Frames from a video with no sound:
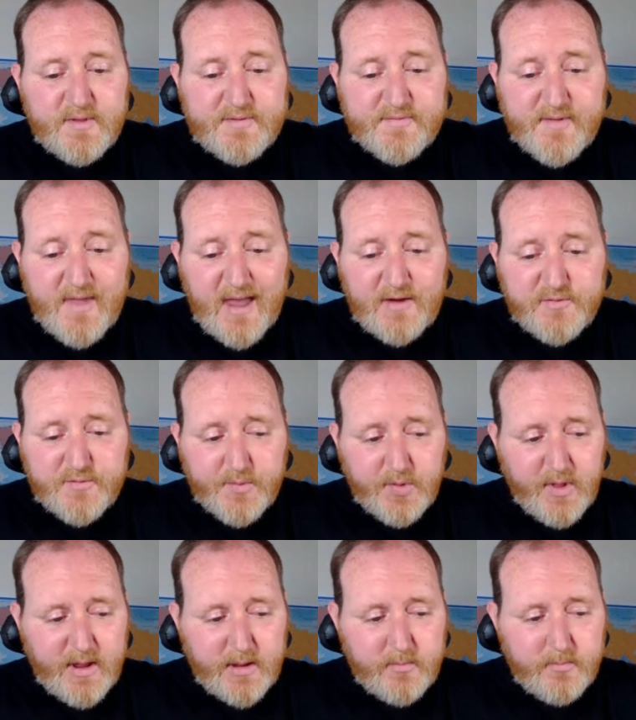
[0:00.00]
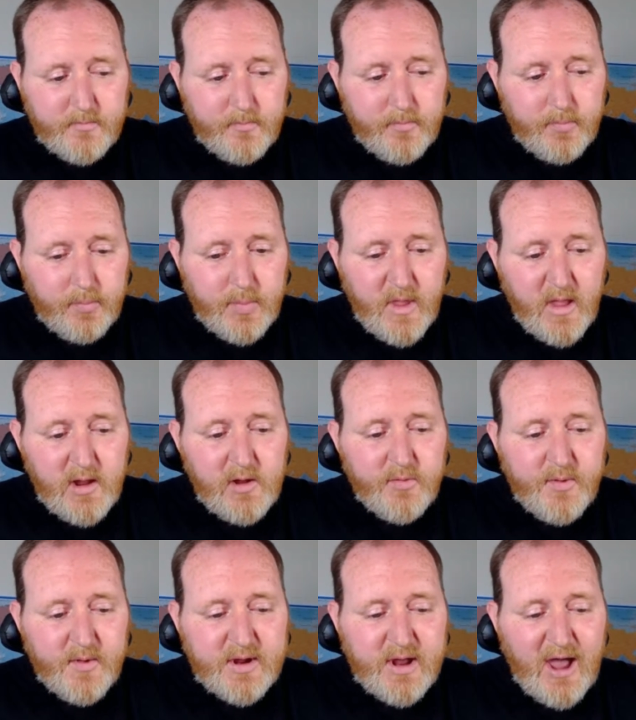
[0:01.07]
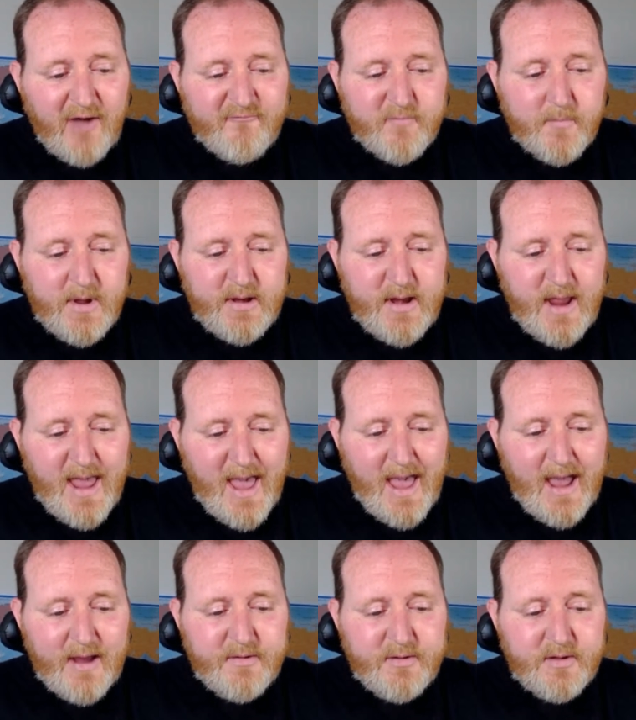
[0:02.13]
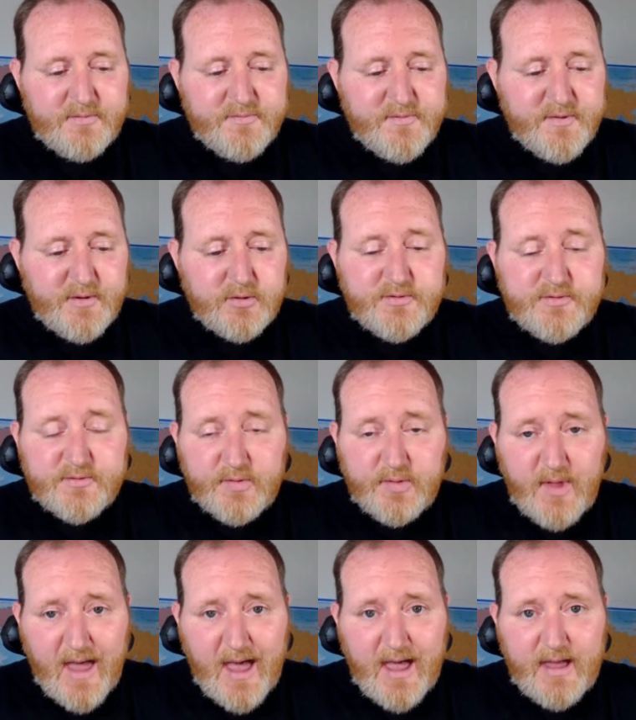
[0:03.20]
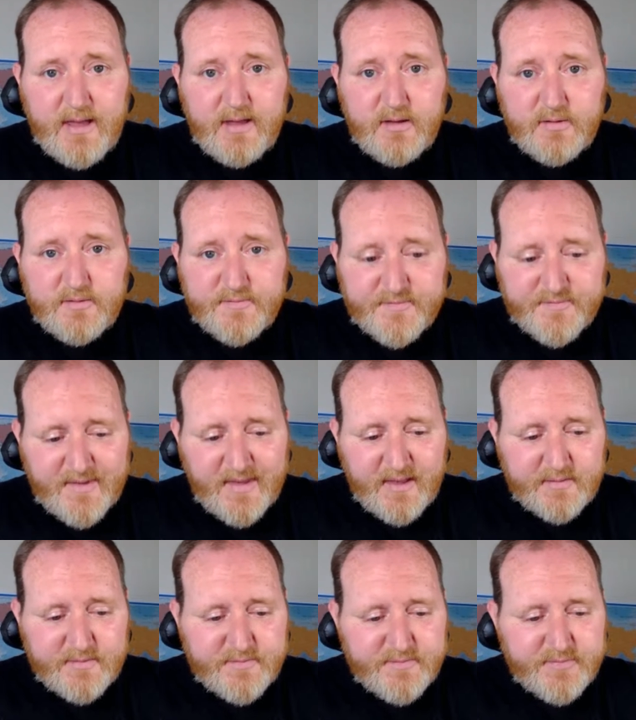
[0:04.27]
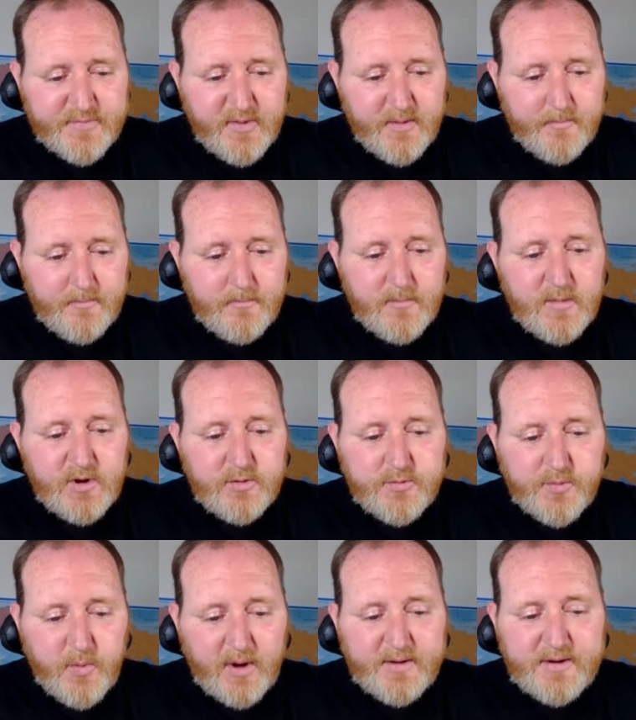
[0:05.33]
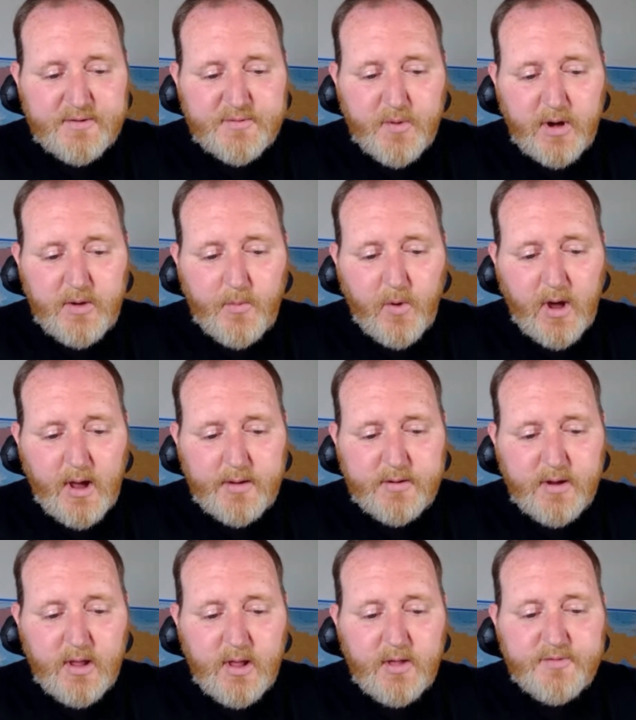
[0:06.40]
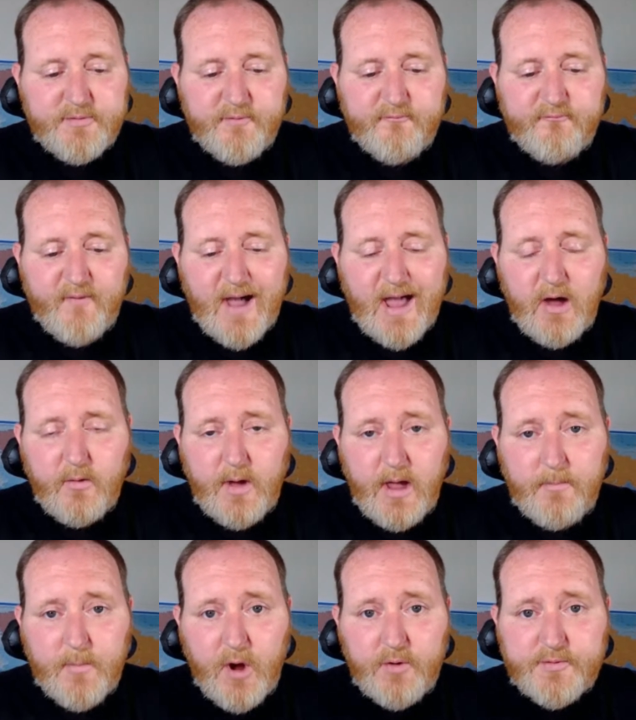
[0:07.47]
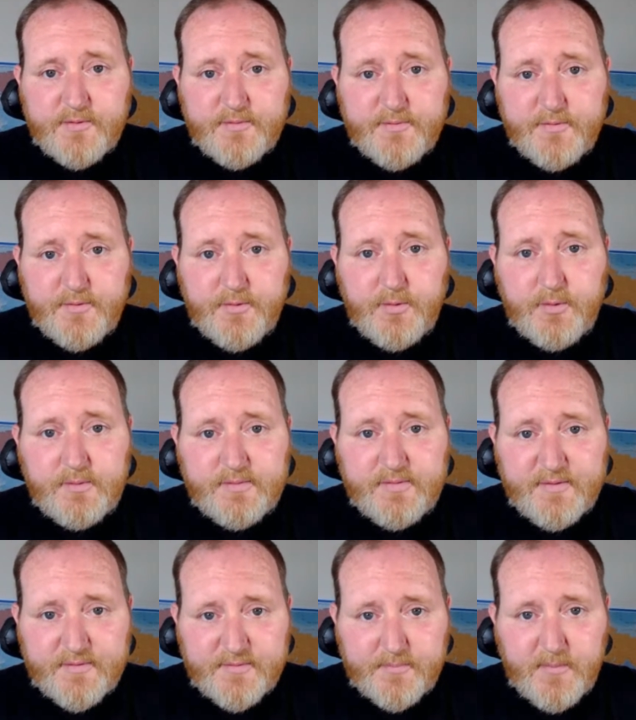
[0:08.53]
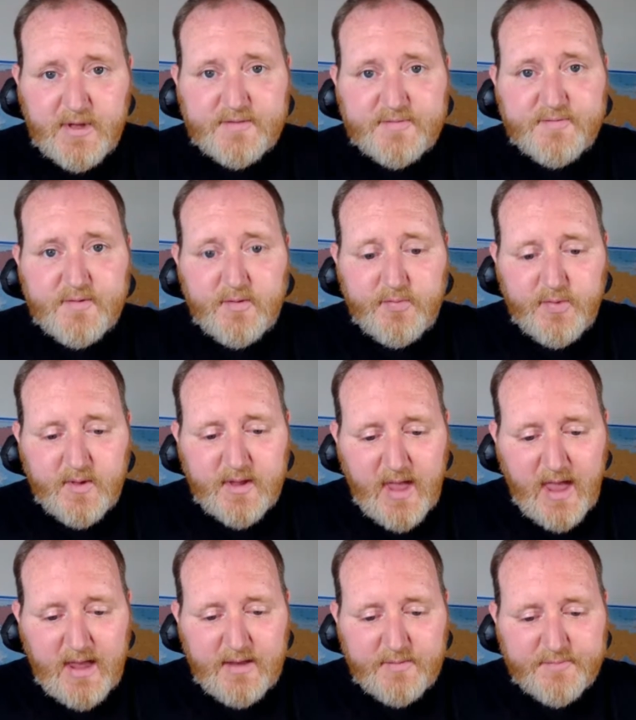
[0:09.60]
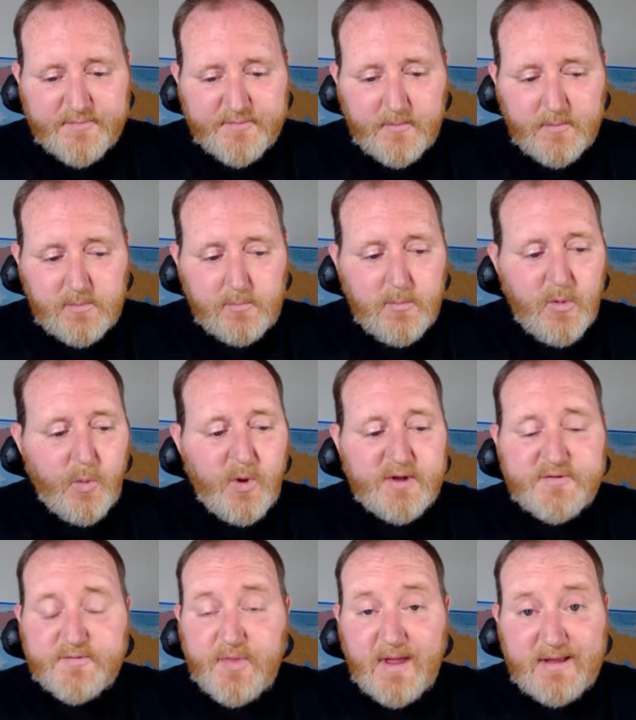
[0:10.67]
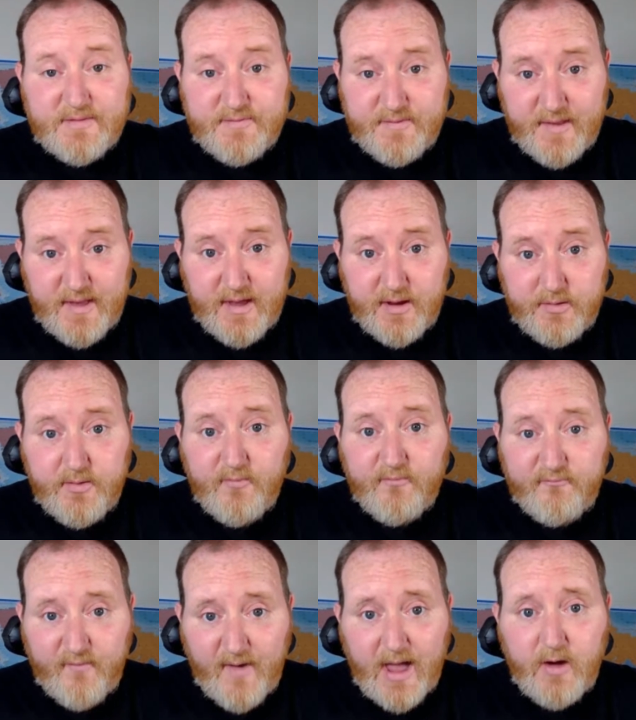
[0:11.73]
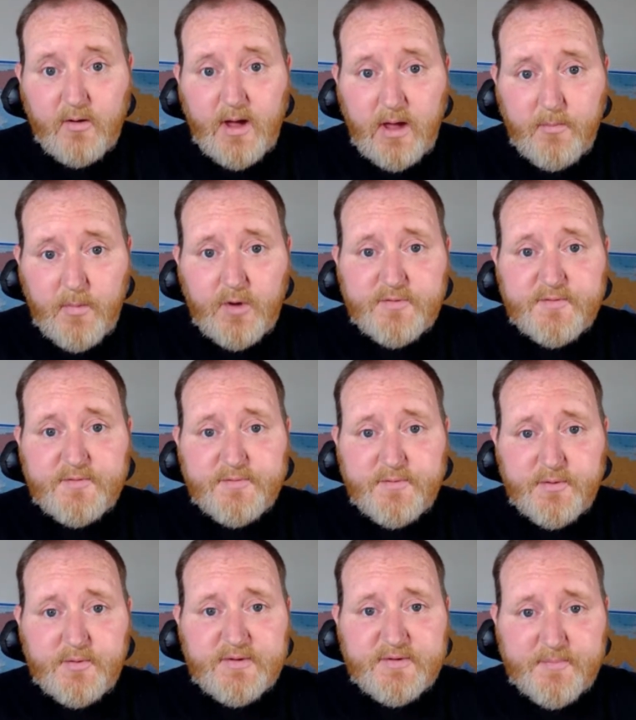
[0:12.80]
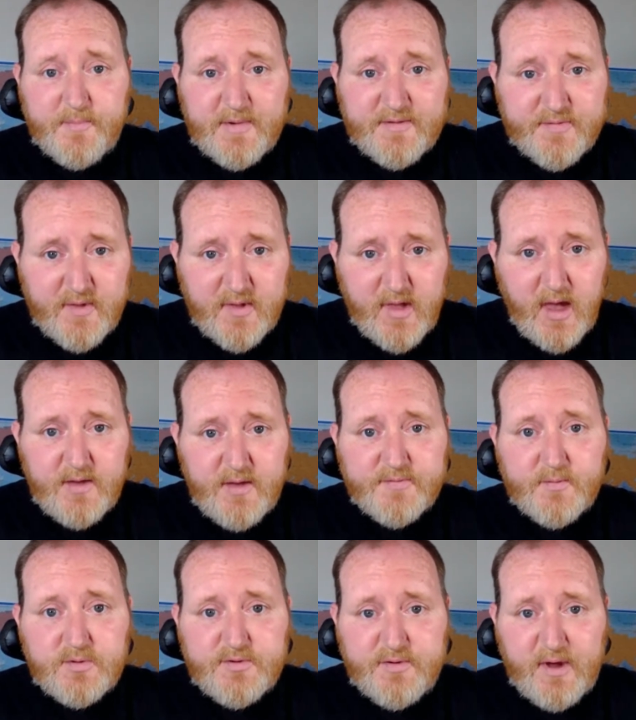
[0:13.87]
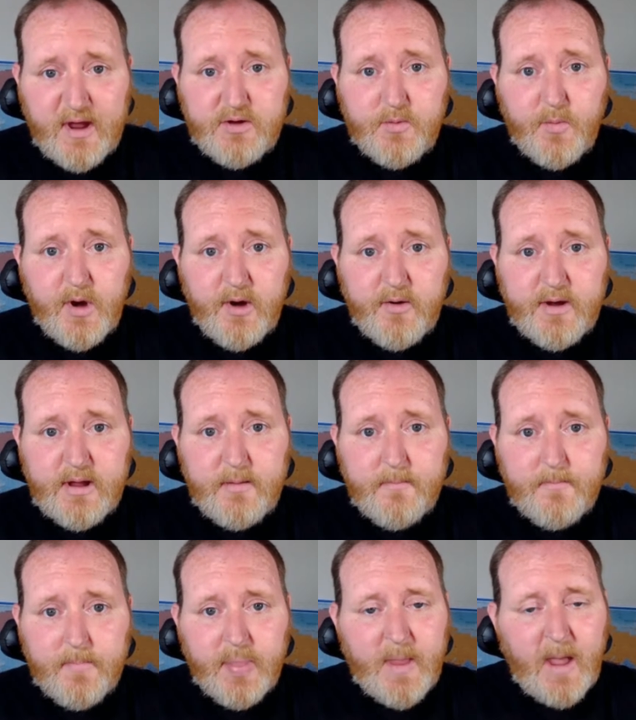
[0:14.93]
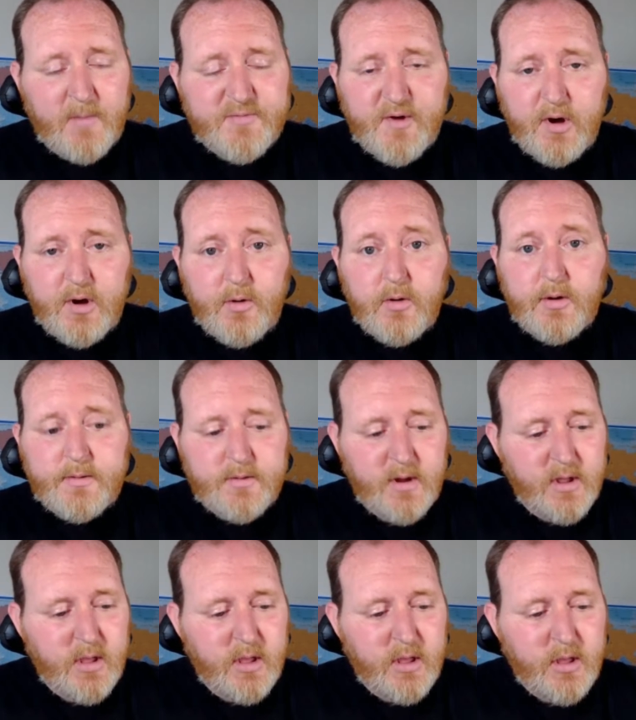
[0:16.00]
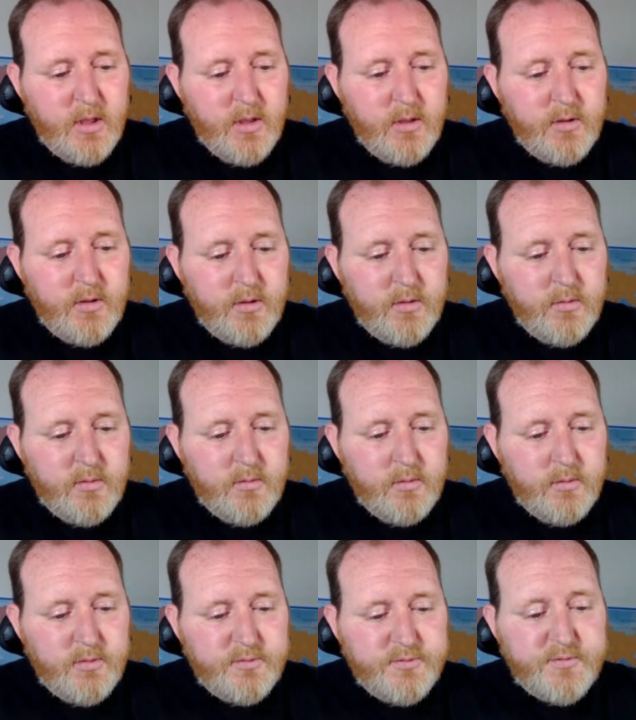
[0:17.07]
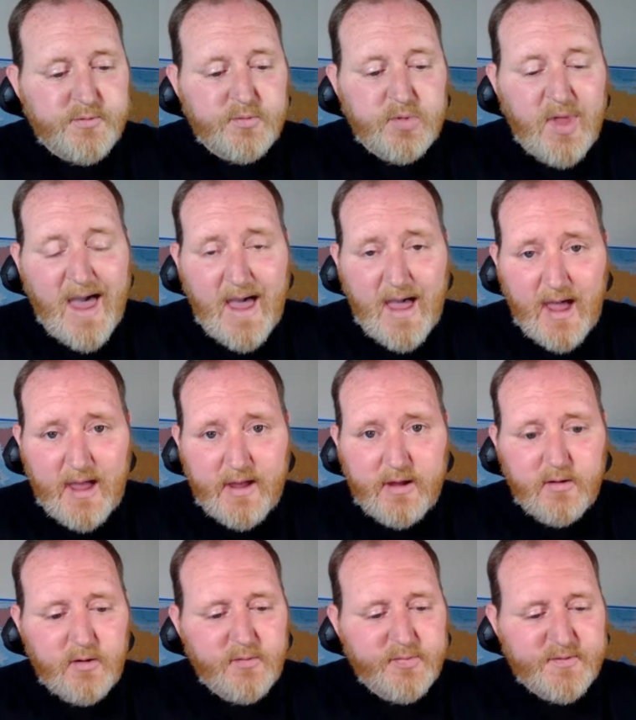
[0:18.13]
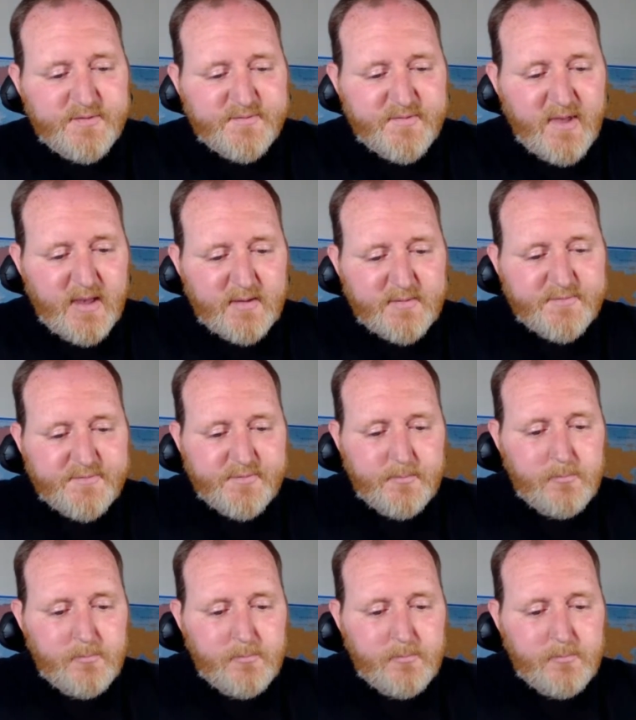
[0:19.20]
scheduling, the government had until July 6th, 2021 to file a motion to dismiss the case, which they did file a motion to dismiss the case on on July the 6th.